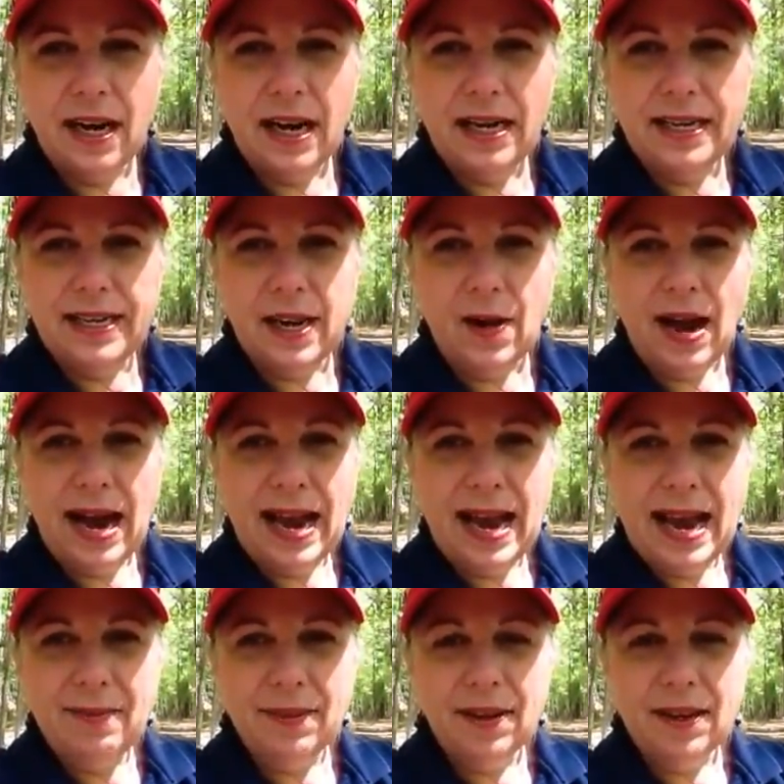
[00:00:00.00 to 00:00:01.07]
I
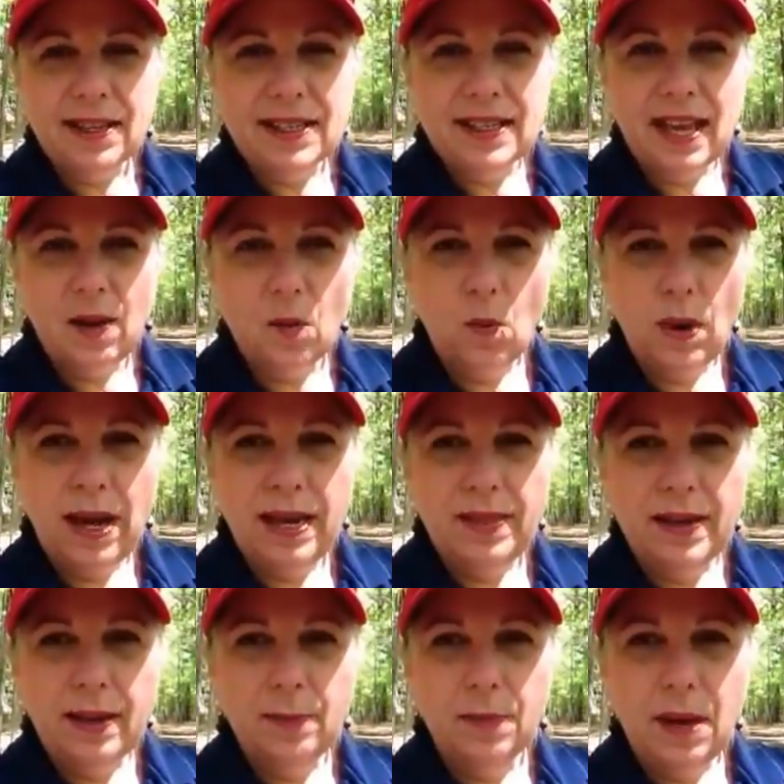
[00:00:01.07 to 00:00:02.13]
have a set way
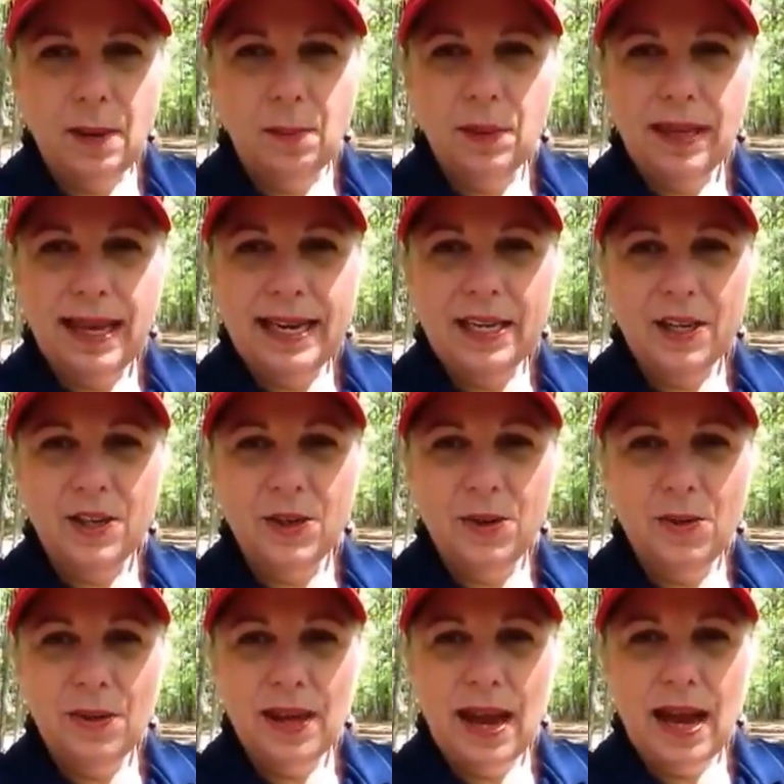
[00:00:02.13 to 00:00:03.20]
that I'm planning to
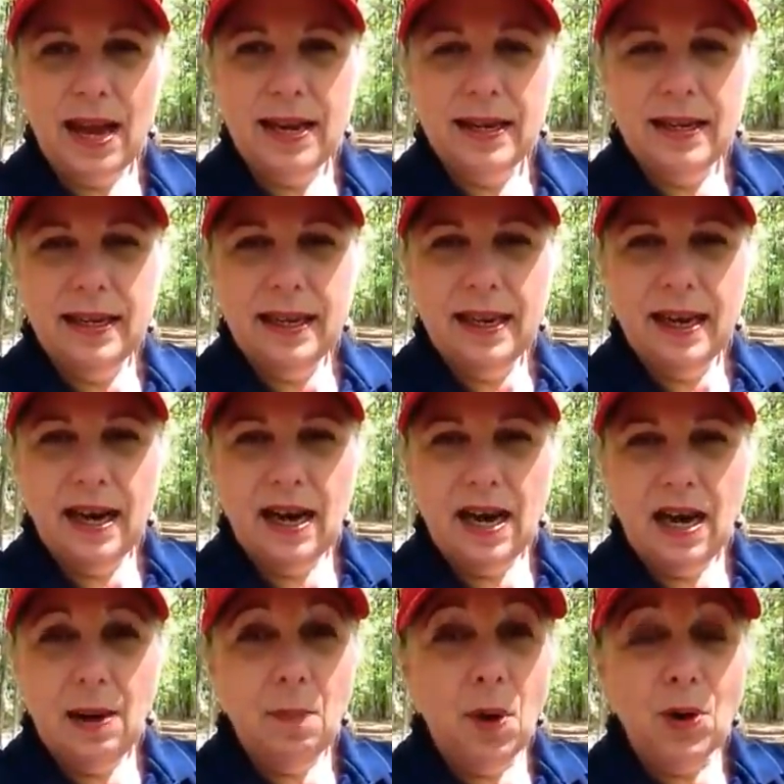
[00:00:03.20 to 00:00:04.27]
do that,
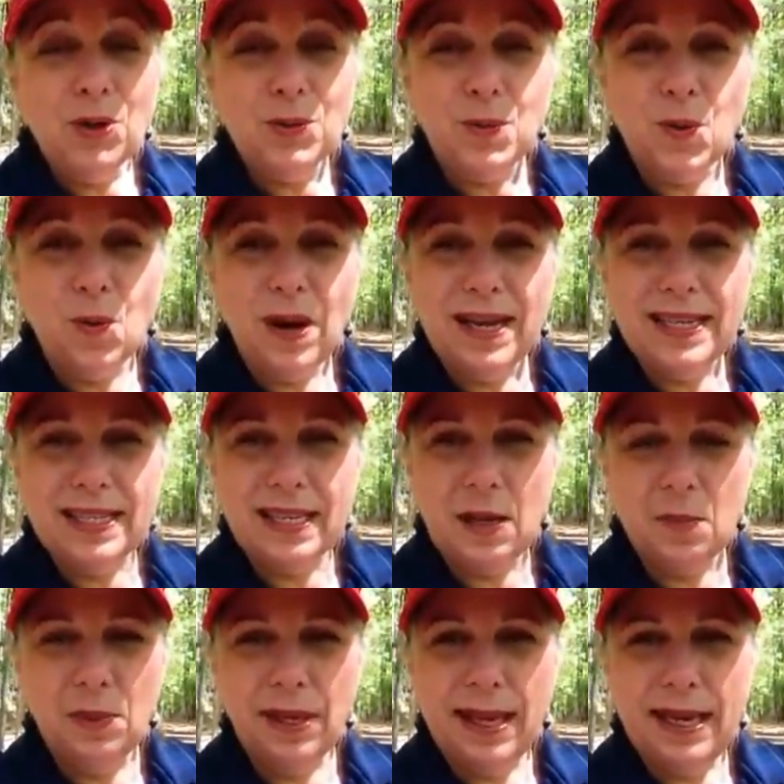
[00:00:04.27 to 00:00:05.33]
multiple ways that I'm
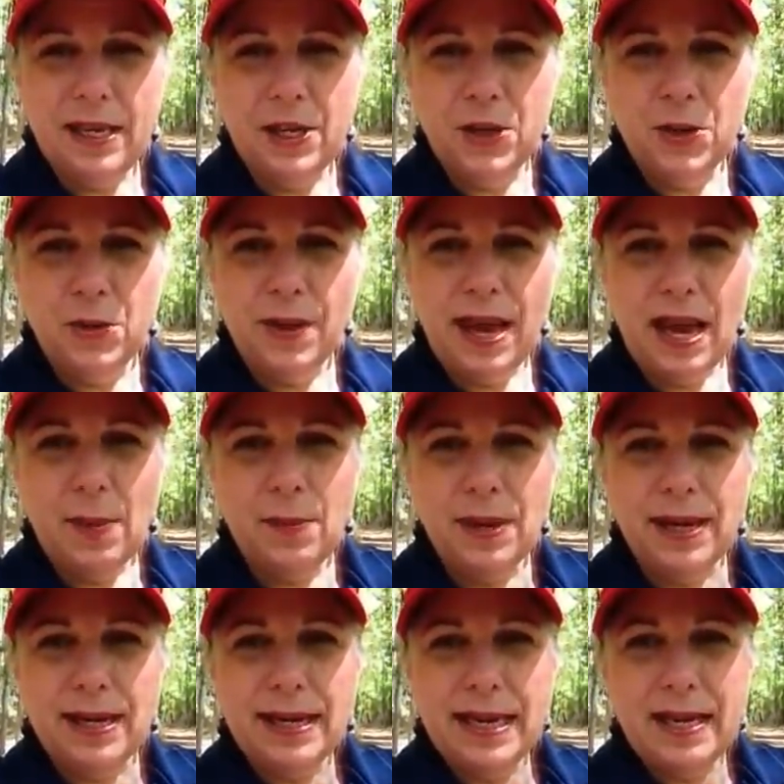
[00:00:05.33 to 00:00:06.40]
planning to do that,
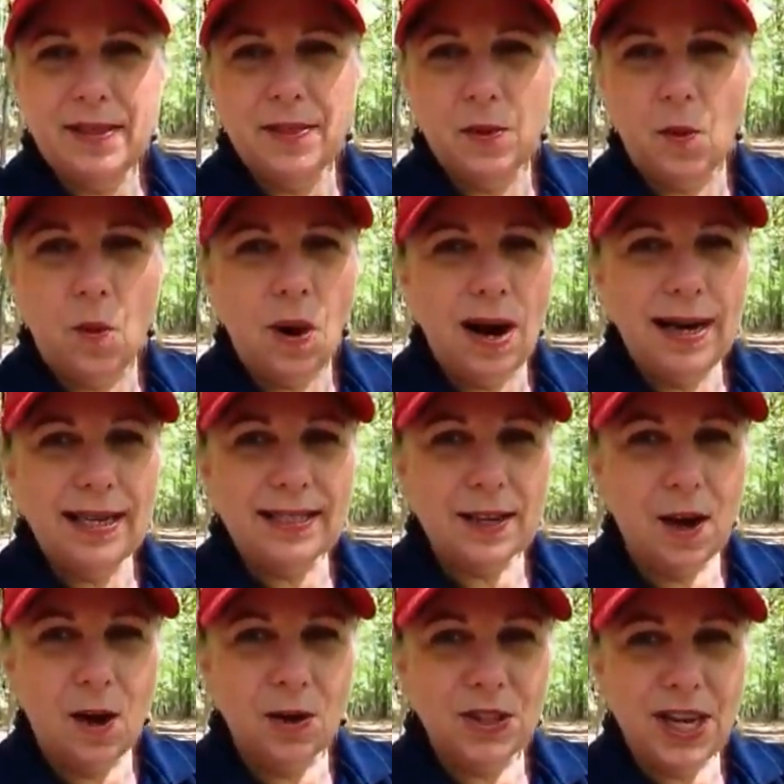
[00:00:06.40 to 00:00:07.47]
but the why is
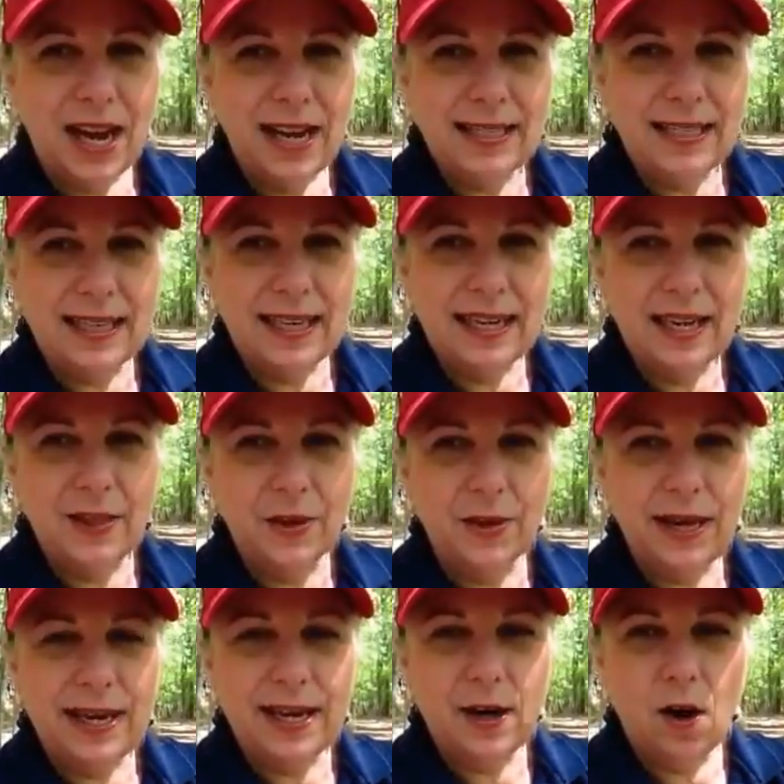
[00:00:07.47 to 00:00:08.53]
all tied together,
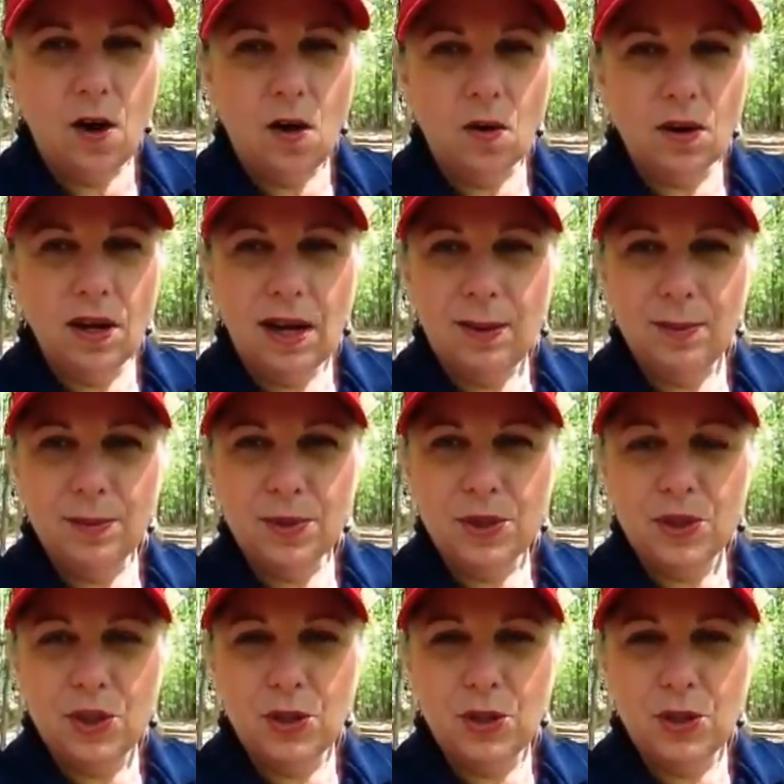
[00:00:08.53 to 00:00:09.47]
and it all comes